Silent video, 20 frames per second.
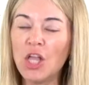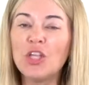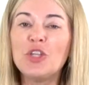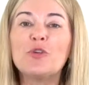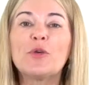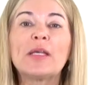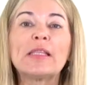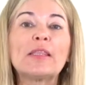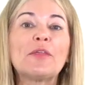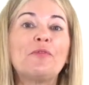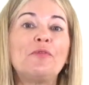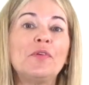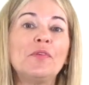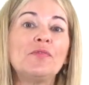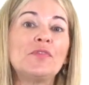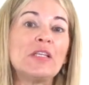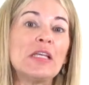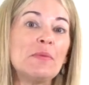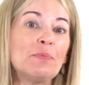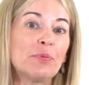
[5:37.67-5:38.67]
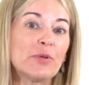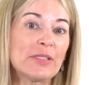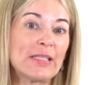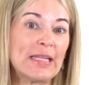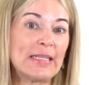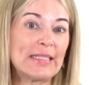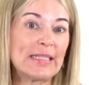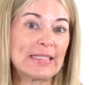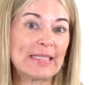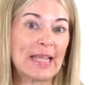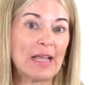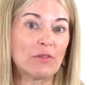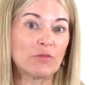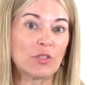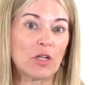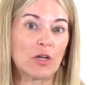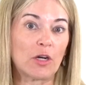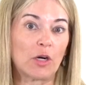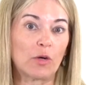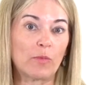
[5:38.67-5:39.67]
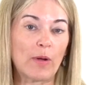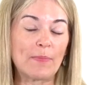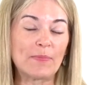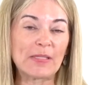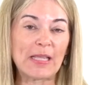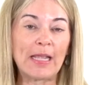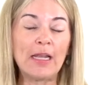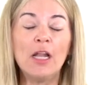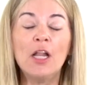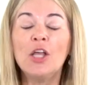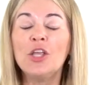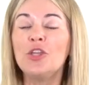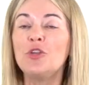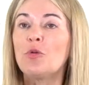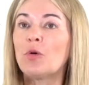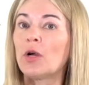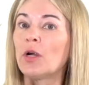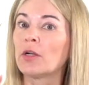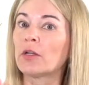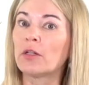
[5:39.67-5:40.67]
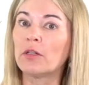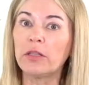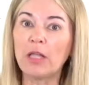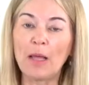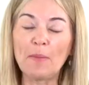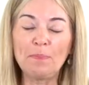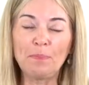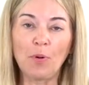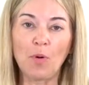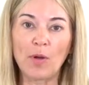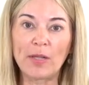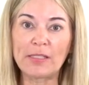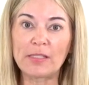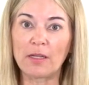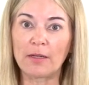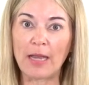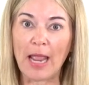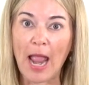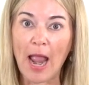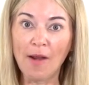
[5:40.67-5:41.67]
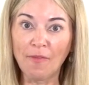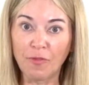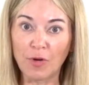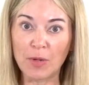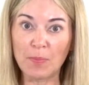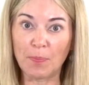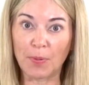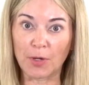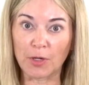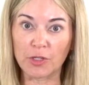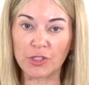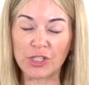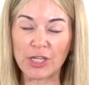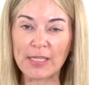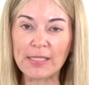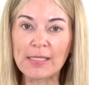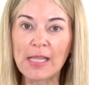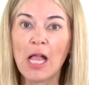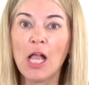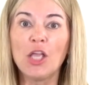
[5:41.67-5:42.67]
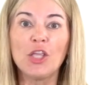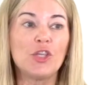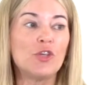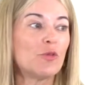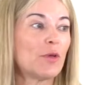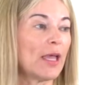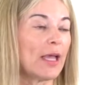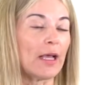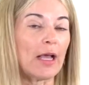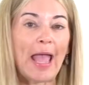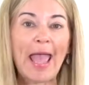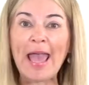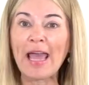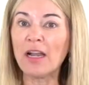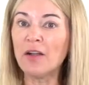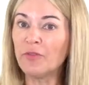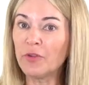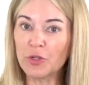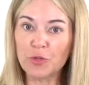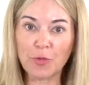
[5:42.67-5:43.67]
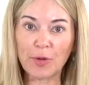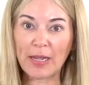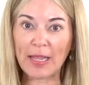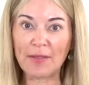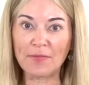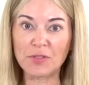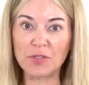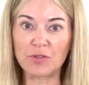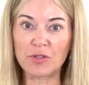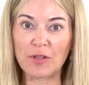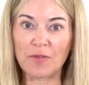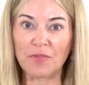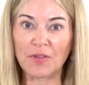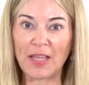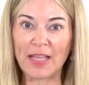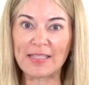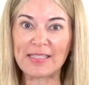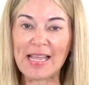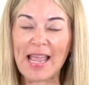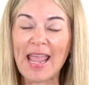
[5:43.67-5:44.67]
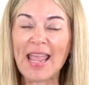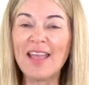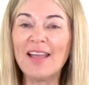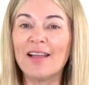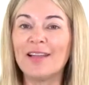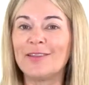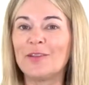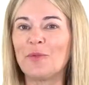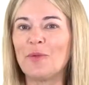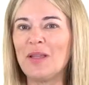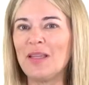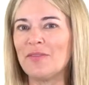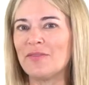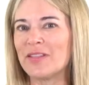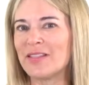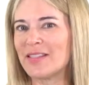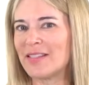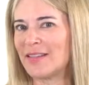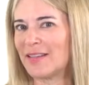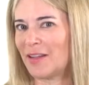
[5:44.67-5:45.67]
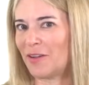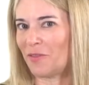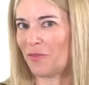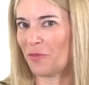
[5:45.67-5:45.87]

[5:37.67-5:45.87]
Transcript: You get the 15% discount on our website. You earn club points on every purchase. You get anniversary gift certificates, and we even send out